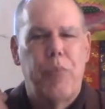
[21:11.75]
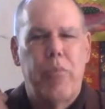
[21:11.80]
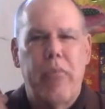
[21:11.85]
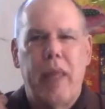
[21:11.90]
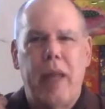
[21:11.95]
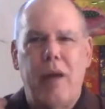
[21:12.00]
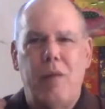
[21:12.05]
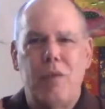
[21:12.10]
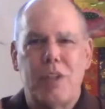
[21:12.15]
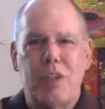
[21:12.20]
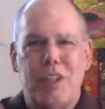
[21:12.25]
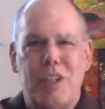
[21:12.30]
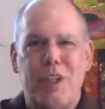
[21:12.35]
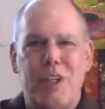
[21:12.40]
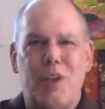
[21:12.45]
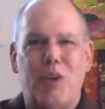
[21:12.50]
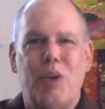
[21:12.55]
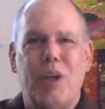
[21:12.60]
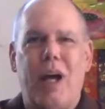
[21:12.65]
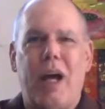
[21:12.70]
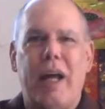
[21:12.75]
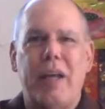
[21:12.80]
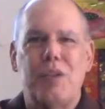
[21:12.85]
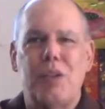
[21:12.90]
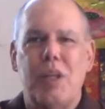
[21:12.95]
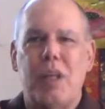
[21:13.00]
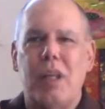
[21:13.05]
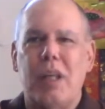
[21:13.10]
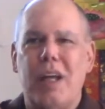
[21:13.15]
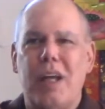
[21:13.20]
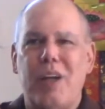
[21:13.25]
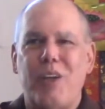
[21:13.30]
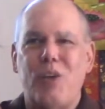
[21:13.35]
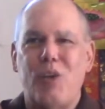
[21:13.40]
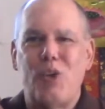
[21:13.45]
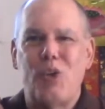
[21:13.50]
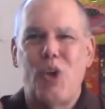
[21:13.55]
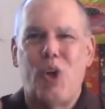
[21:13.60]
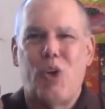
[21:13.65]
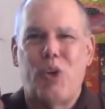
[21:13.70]
Have this little guy sitting on your
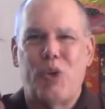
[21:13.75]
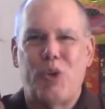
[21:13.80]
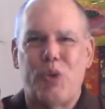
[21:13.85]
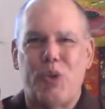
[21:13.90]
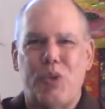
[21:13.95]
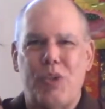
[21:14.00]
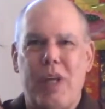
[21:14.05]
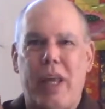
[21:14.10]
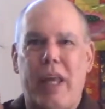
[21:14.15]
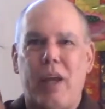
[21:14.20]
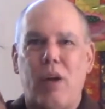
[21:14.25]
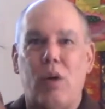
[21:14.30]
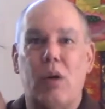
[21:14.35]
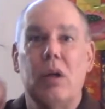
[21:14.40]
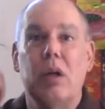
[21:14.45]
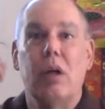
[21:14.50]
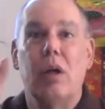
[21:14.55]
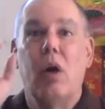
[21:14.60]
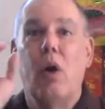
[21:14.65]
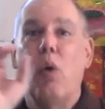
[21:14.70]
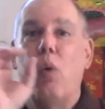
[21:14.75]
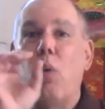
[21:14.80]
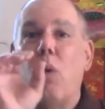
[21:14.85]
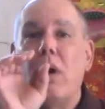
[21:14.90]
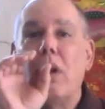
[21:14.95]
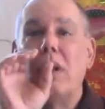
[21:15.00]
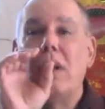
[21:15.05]
shoulder saying, one